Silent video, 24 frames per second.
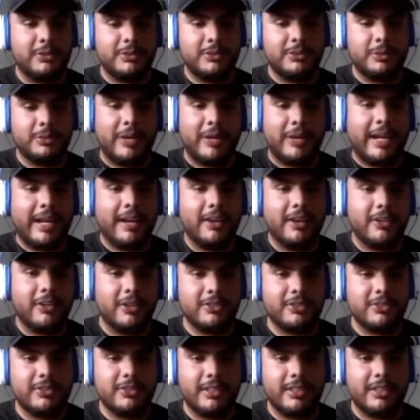brag on
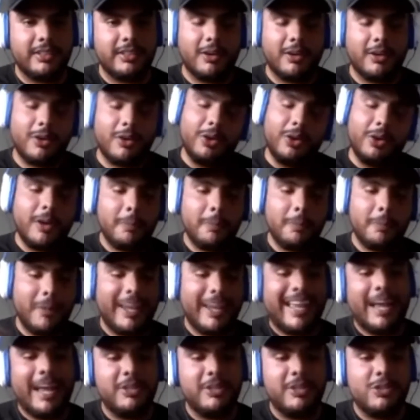us or on
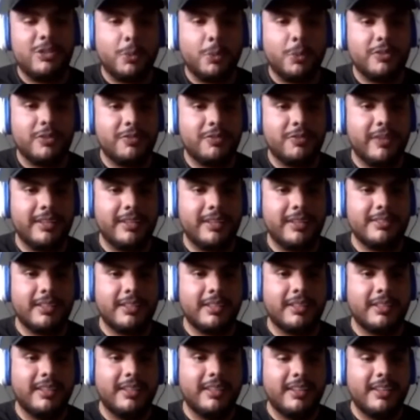Miami sports fans
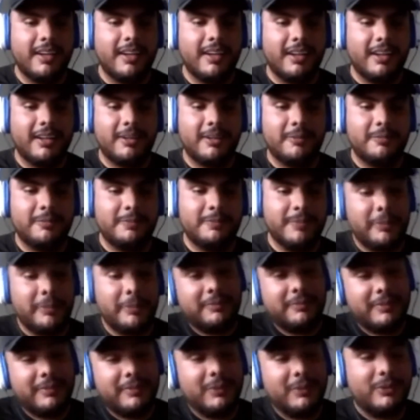that, I
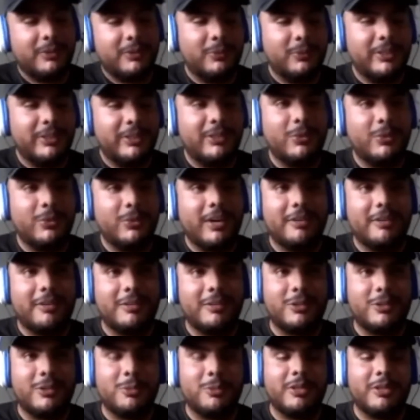mean, we do have a
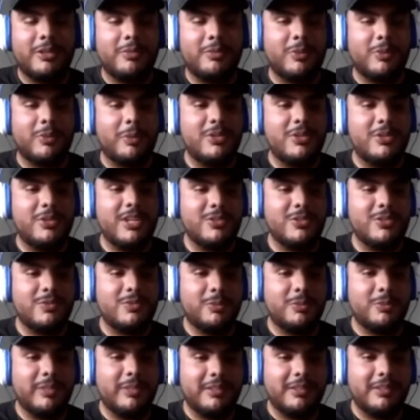little bit of a reputation for
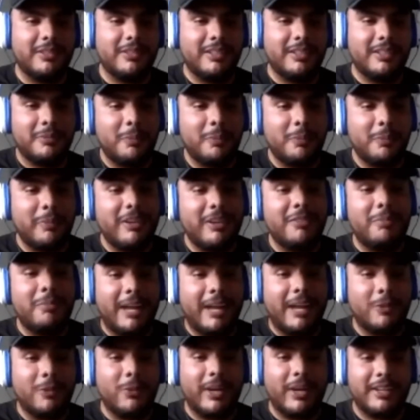being a bit of
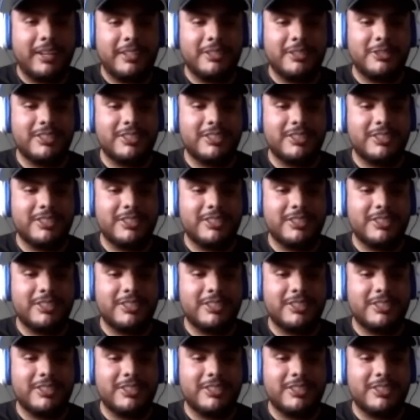bandwagoners.